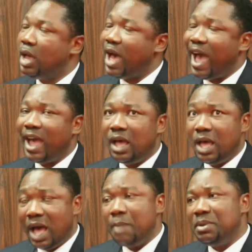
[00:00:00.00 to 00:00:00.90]
I,
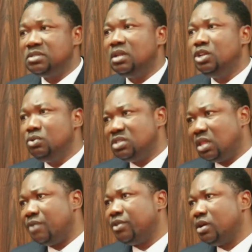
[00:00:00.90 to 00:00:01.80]
I personally know South
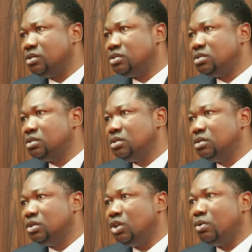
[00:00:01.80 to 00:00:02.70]
Africans,
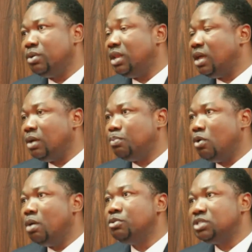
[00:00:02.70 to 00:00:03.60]
you know, in, uh,
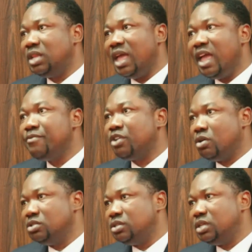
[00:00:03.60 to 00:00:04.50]
almost in every
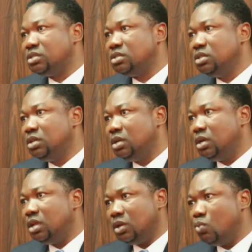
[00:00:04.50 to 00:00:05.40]
continent
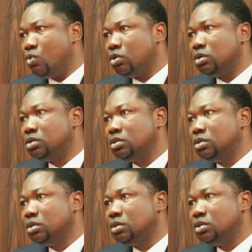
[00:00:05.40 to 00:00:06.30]
in the world.
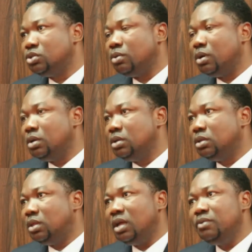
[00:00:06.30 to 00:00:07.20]
So
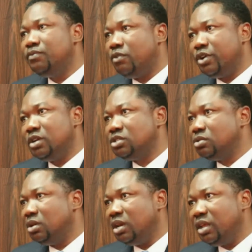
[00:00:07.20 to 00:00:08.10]
telling foreigners to
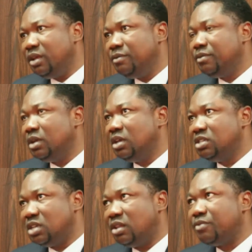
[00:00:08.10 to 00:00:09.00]
leave
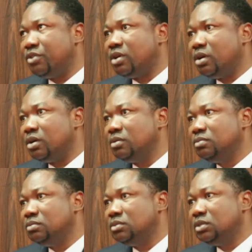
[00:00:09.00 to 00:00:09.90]
South Africa,
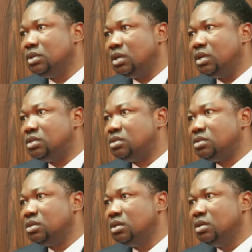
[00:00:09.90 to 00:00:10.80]

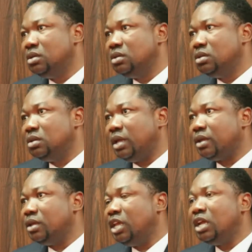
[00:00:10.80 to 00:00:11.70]
it's
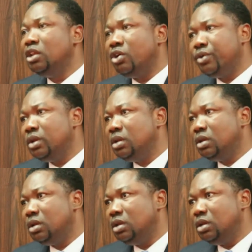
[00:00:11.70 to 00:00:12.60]
like ignoring
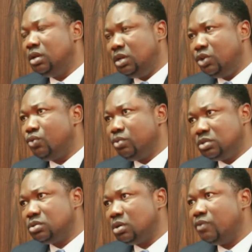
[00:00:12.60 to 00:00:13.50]
the
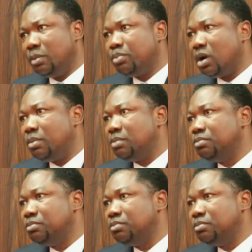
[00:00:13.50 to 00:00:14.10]
roots of the problem.